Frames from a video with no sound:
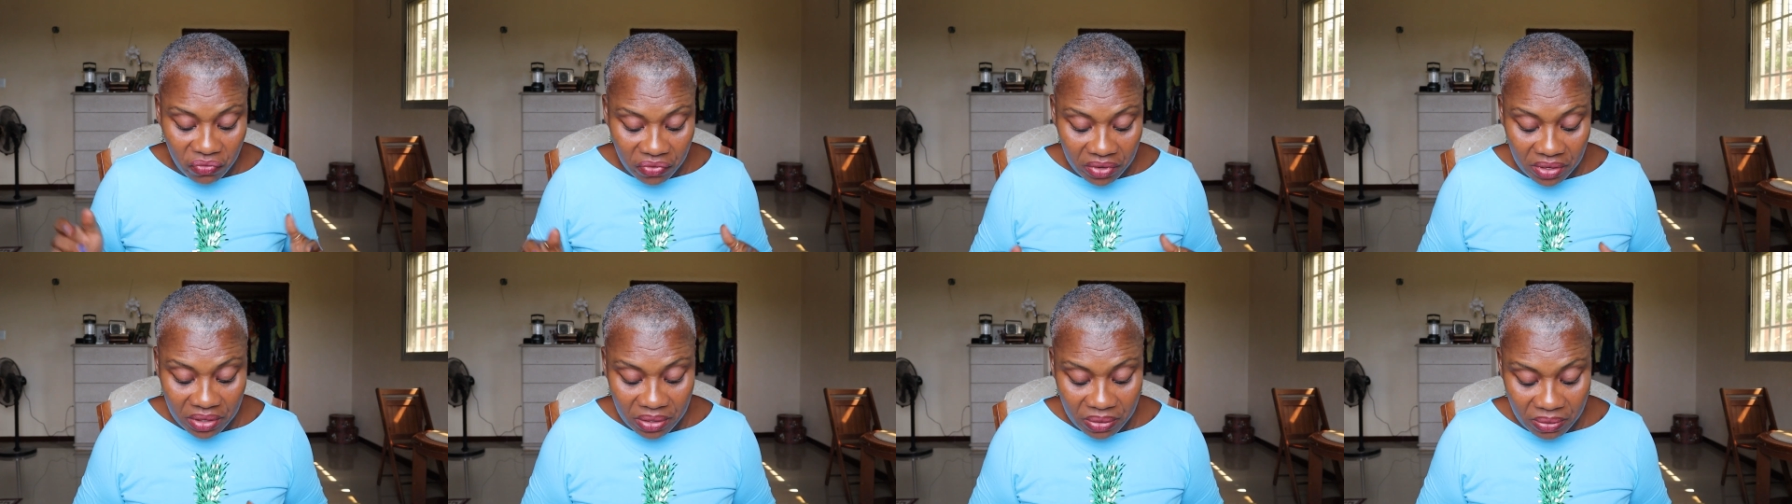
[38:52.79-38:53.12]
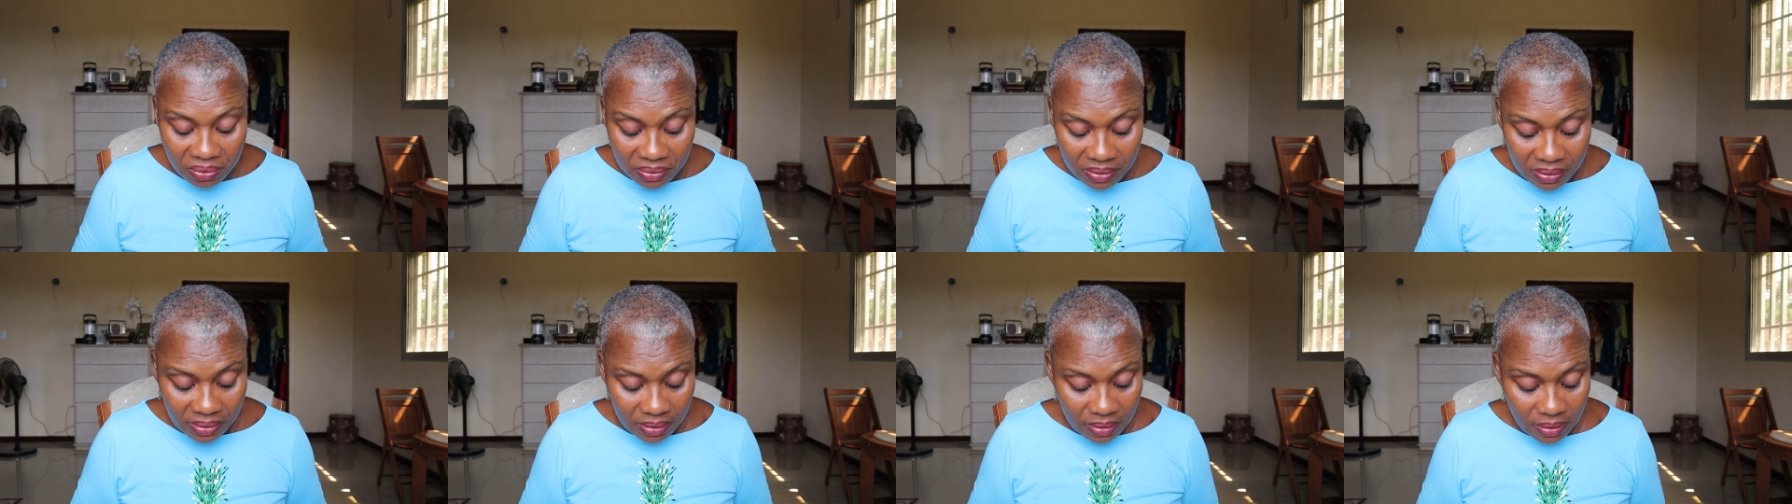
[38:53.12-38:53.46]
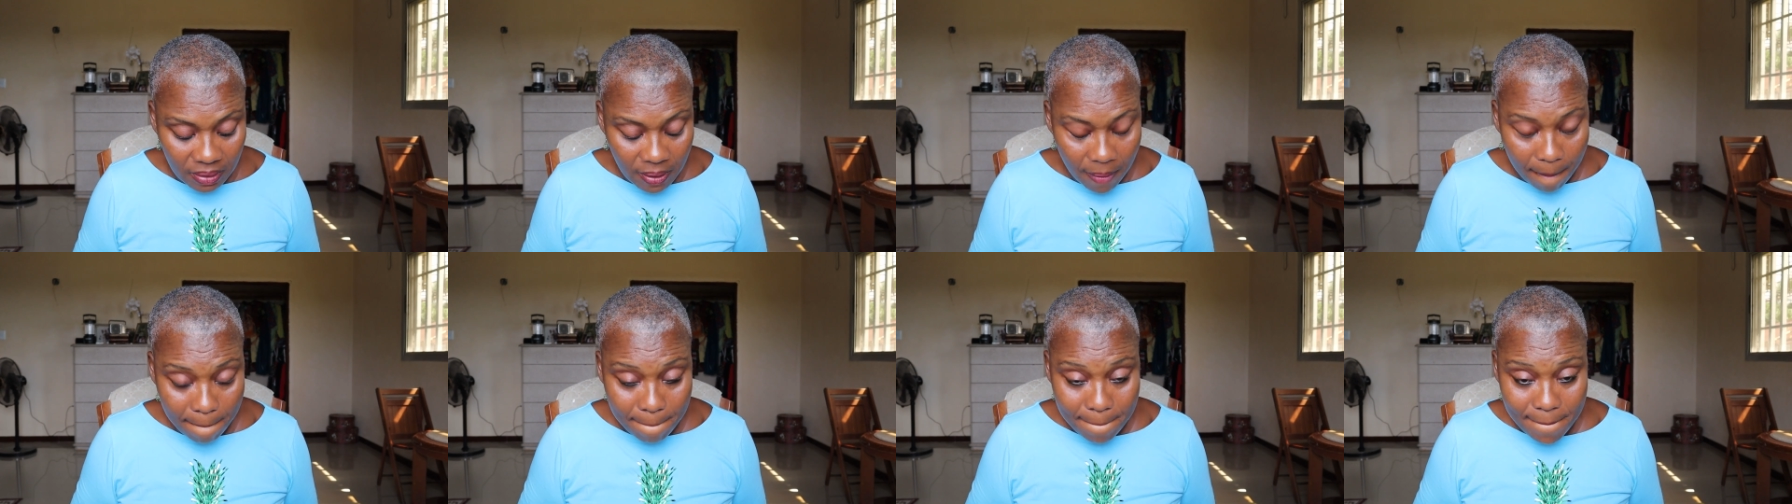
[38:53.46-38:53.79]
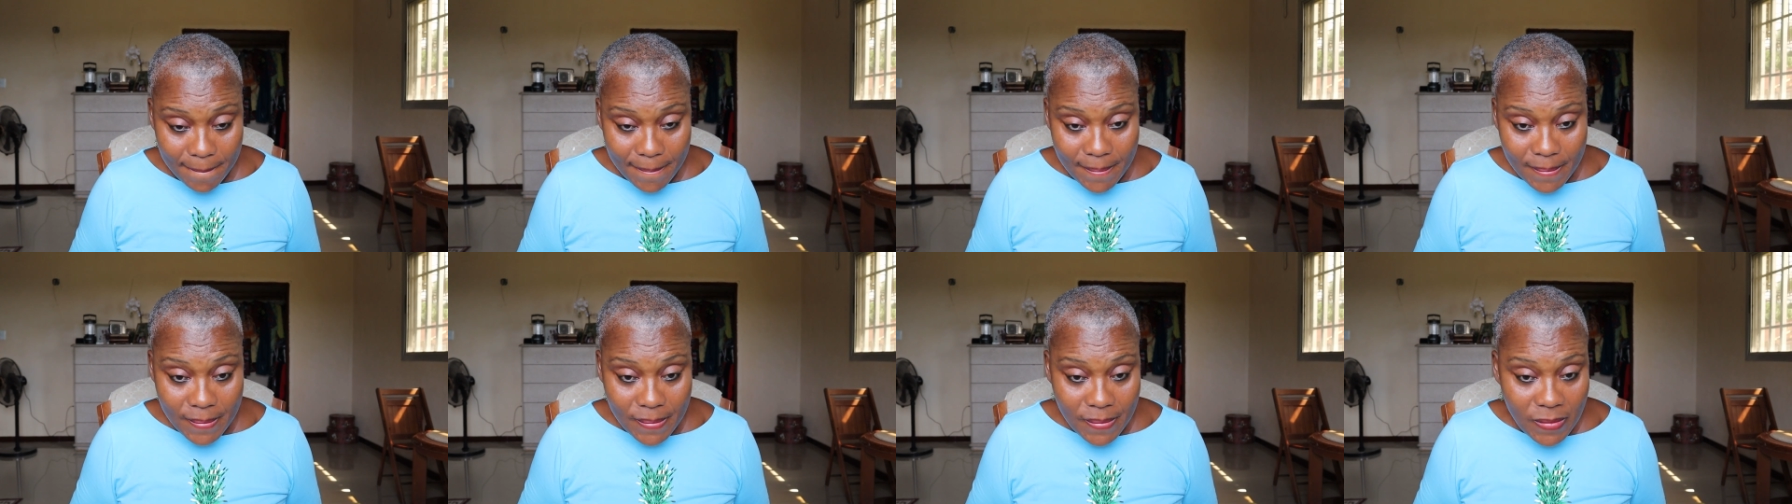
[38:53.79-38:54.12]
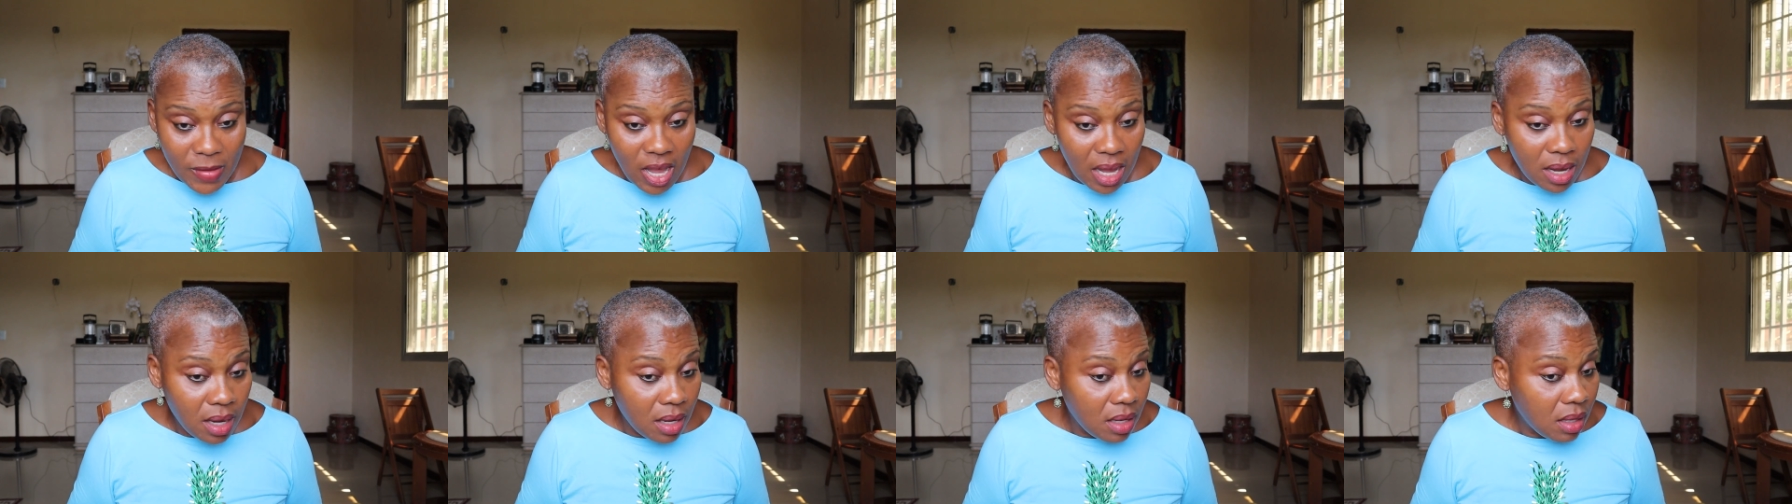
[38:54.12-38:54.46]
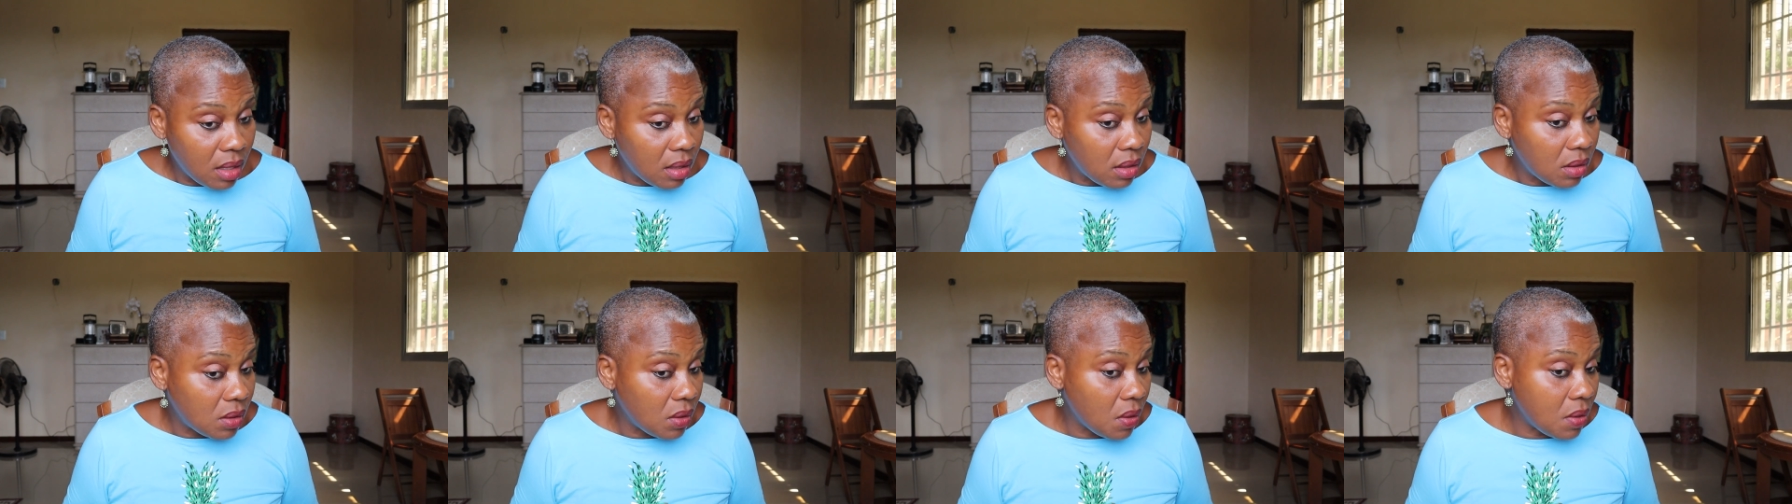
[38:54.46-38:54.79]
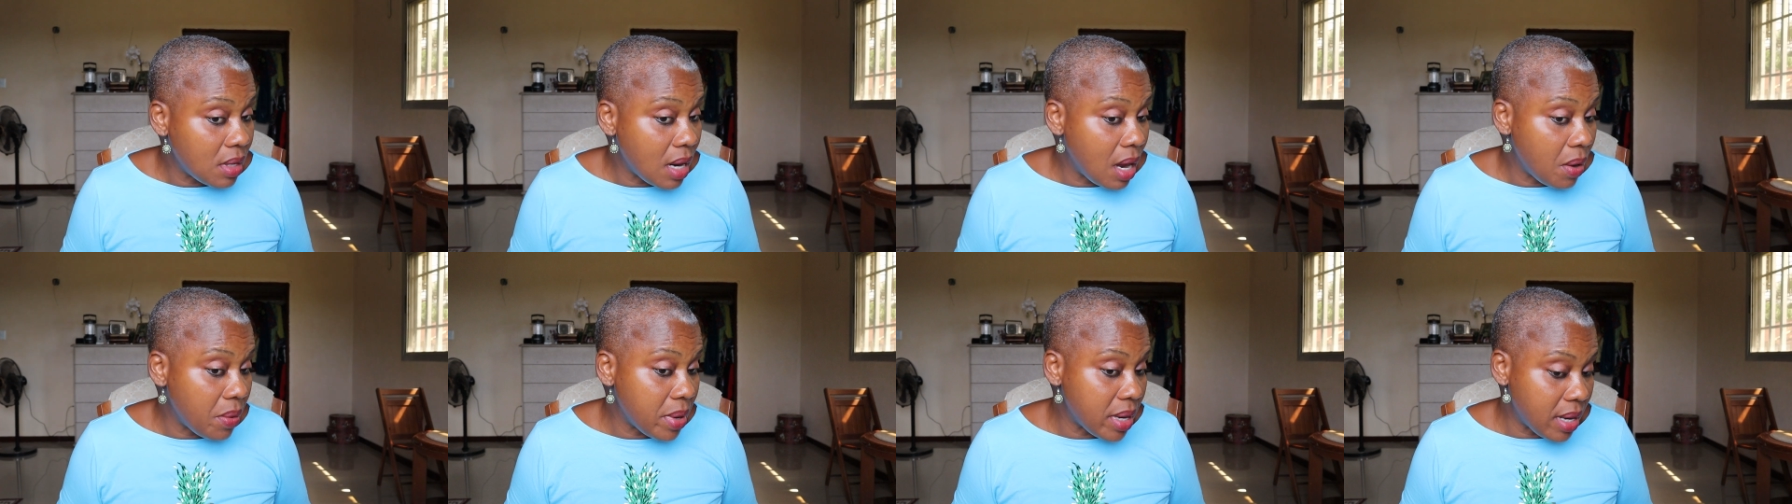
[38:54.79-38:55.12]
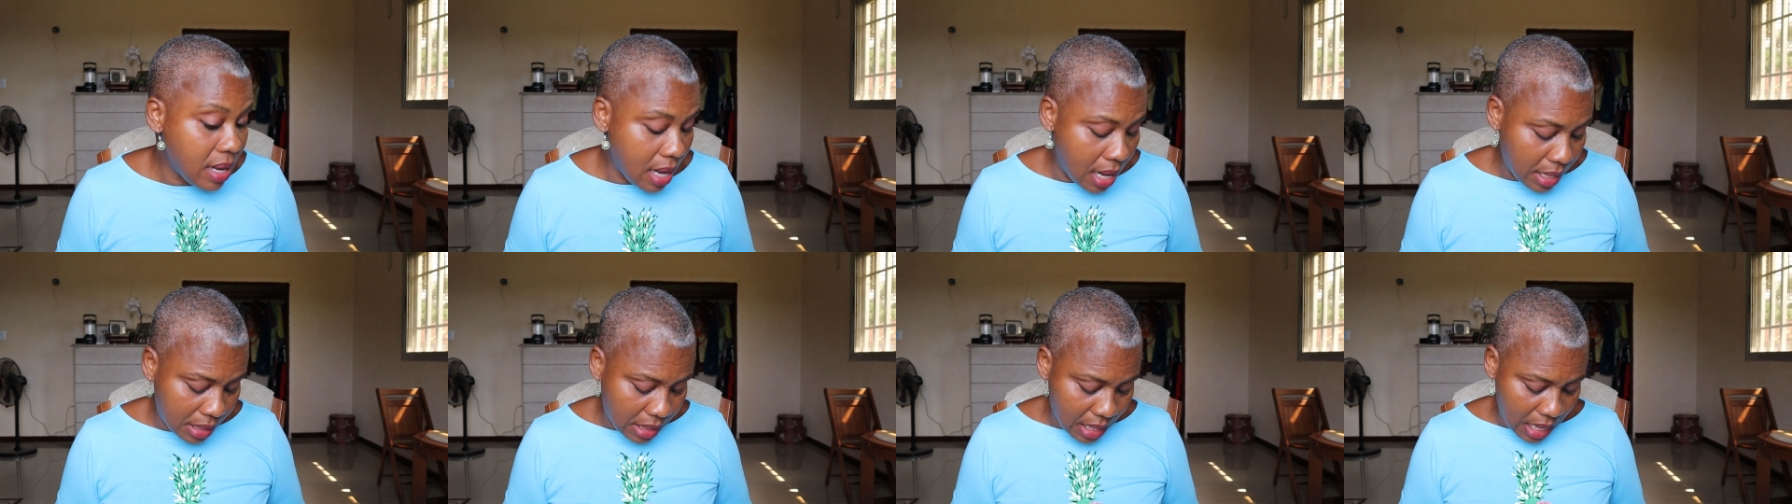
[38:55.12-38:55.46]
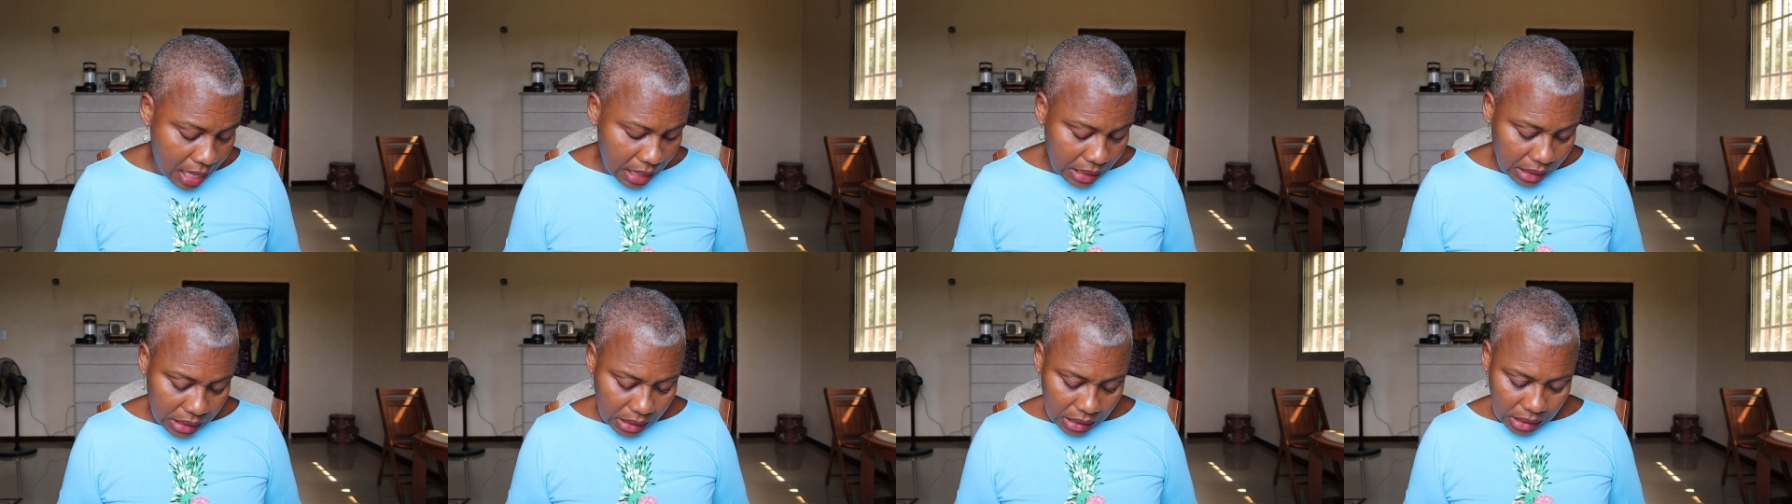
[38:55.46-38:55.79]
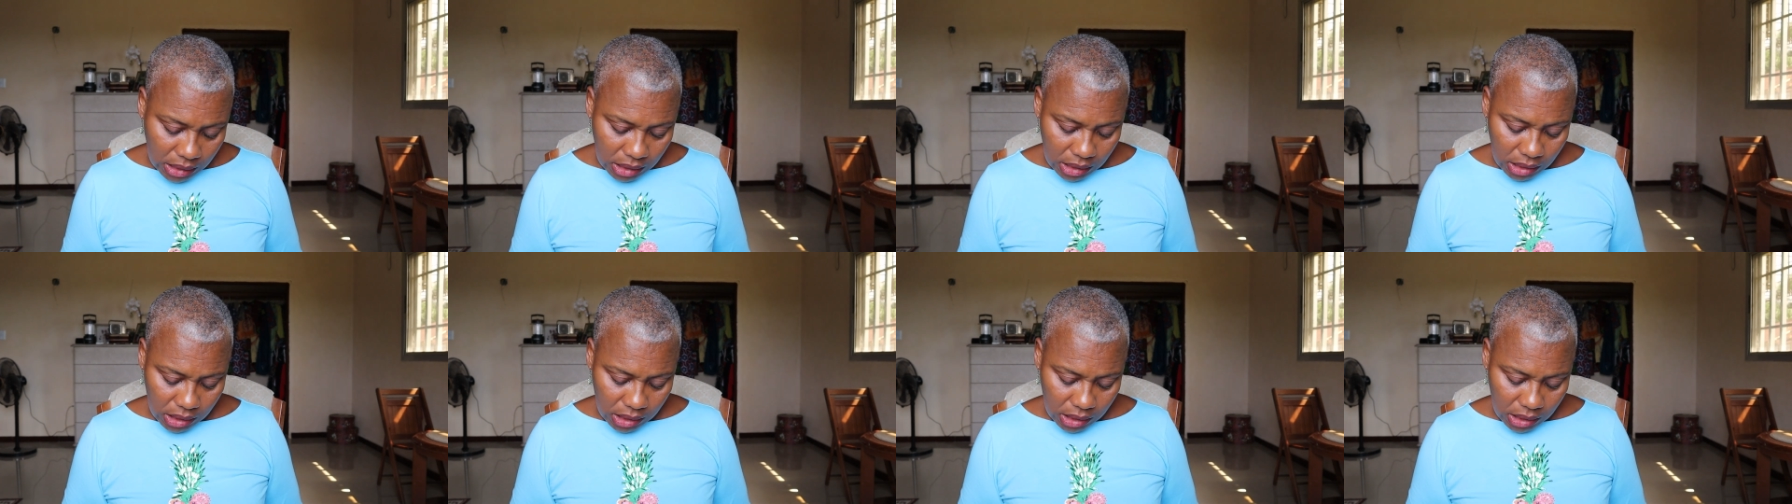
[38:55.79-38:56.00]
videos. So now we got that.